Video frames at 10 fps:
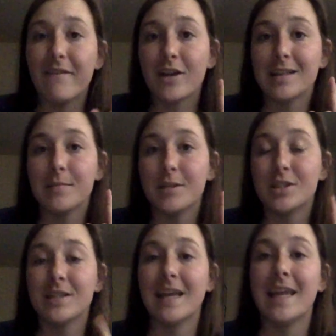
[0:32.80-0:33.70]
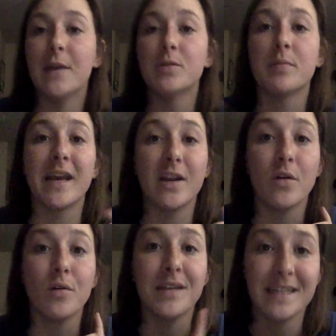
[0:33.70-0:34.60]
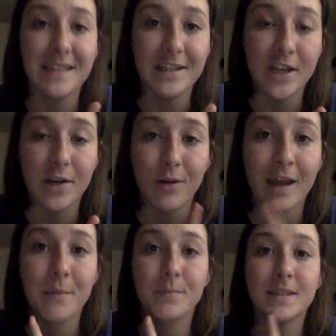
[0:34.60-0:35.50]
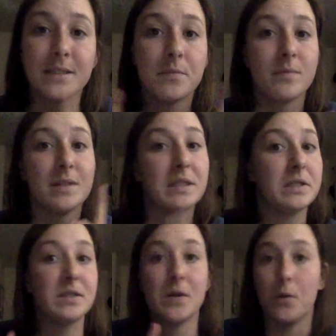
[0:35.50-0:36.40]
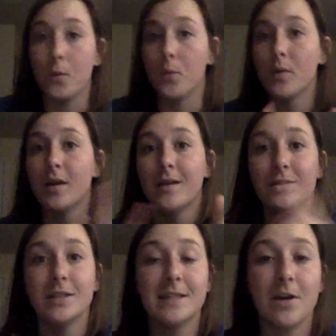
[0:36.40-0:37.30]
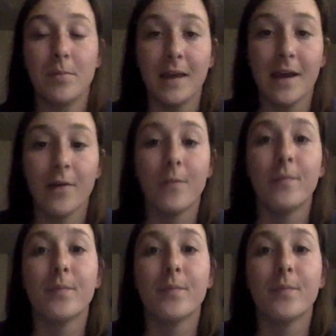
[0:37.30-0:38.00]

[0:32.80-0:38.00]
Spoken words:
I forgot to mention that he was playing old Disney Channel games. So, just to help you out.